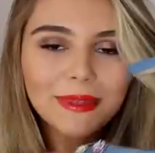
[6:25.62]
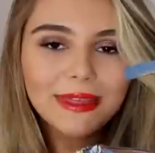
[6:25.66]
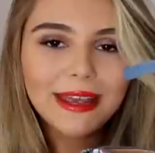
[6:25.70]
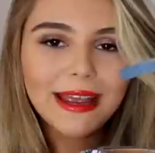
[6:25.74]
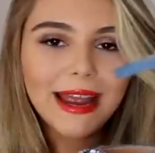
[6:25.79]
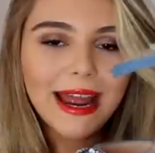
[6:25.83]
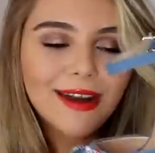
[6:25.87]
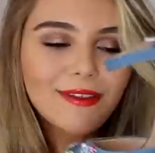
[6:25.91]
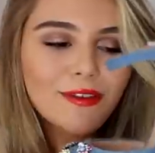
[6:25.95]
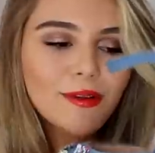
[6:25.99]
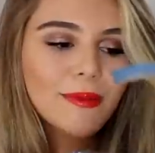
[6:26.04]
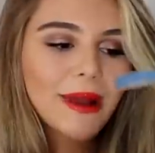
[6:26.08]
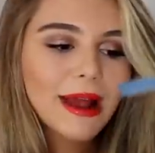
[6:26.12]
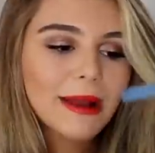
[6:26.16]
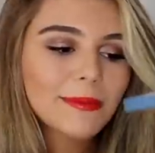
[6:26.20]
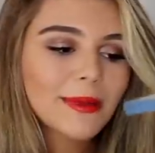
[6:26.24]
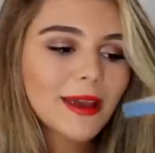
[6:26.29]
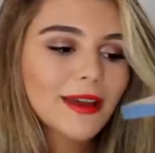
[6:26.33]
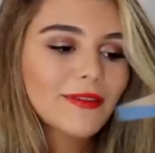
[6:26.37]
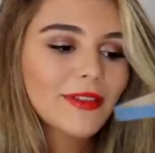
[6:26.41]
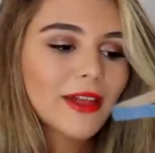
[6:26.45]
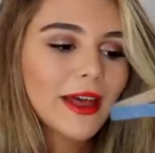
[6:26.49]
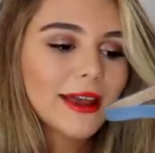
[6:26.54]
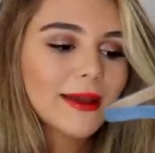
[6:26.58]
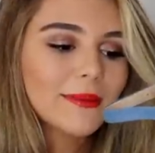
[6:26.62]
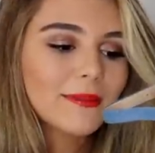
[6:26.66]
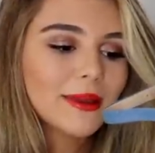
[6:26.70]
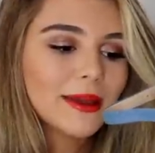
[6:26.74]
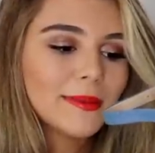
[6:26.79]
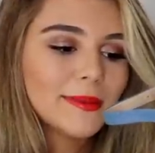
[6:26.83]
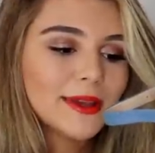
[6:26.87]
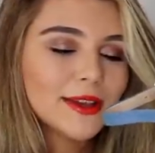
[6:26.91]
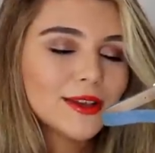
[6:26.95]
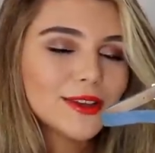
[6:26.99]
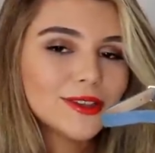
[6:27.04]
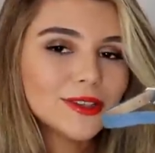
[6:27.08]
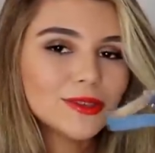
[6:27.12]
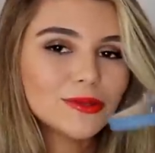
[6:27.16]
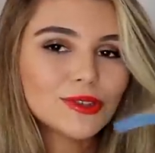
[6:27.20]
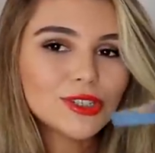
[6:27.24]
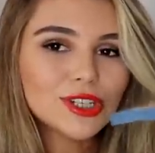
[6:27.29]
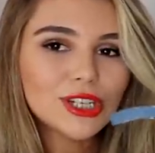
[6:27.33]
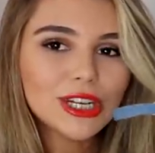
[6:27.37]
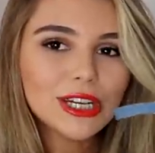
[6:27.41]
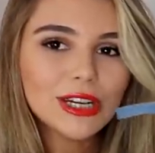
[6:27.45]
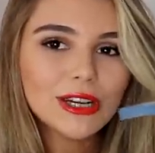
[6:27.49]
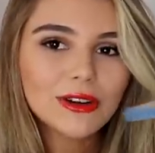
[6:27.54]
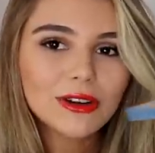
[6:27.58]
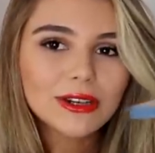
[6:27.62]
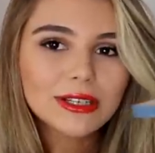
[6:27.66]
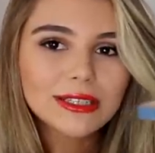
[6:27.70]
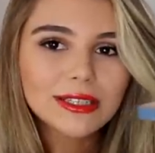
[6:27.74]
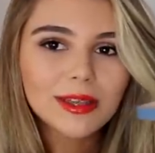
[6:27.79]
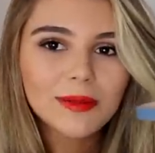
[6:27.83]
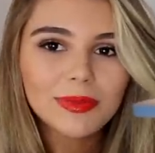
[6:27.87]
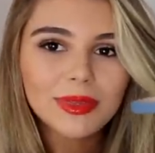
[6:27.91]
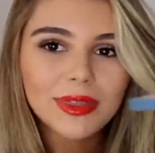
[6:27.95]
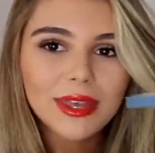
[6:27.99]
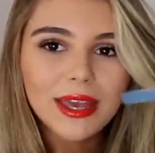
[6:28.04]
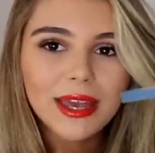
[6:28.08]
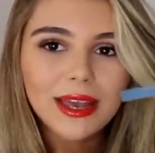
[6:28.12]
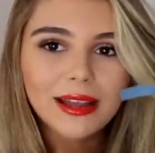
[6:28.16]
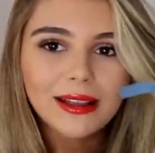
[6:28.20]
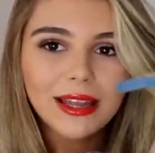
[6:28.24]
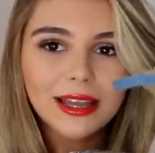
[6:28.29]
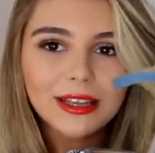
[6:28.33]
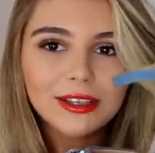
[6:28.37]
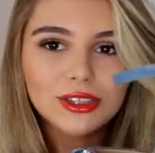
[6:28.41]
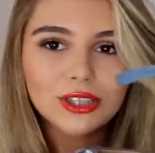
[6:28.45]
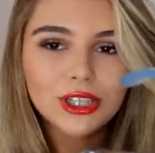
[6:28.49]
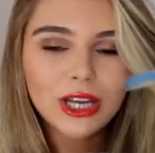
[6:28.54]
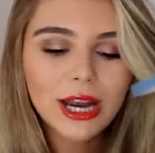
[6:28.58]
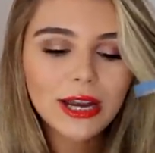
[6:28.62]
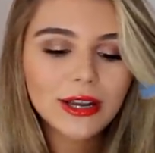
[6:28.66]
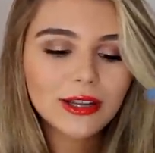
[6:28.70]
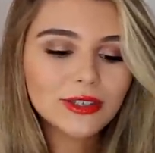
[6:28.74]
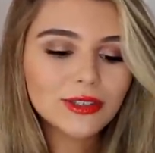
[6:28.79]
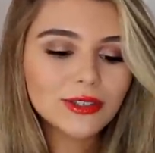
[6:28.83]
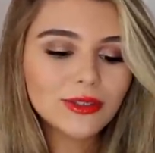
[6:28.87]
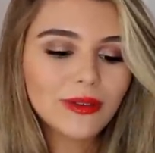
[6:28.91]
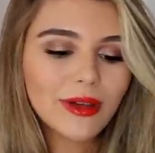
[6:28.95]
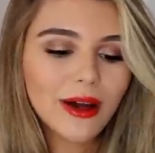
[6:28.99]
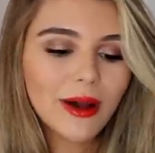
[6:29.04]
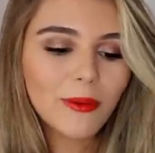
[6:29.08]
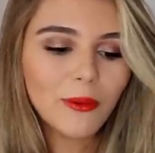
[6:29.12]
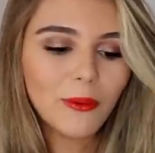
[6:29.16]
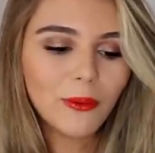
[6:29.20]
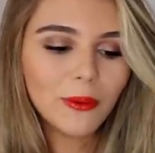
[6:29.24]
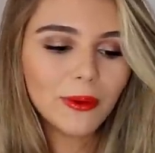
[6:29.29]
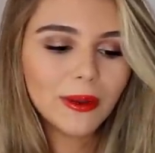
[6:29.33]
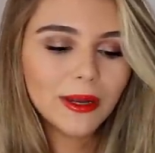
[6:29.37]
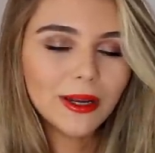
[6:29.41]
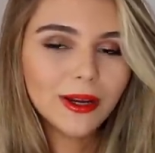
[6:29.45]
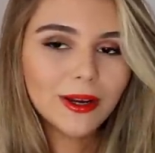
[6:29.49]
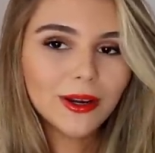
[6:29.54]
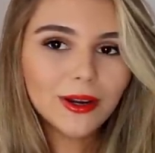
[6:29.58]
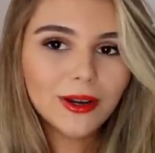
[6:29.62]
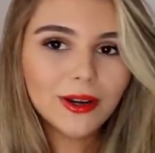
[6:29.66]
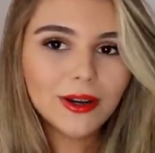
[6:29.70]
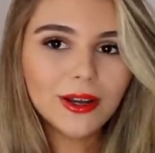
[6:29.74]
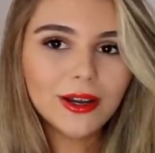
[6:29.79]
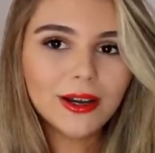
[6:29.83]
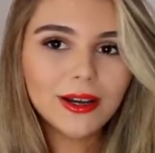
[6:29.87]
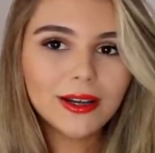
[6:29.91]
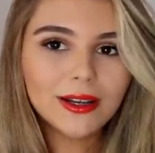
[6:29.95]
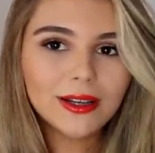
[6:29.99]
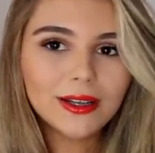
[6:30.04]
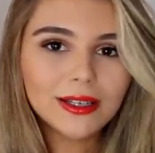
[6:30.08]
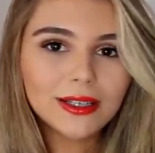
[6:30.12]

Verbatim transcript: but they kind of remind me of like maybe Gucci or something. Like trying to do that weird,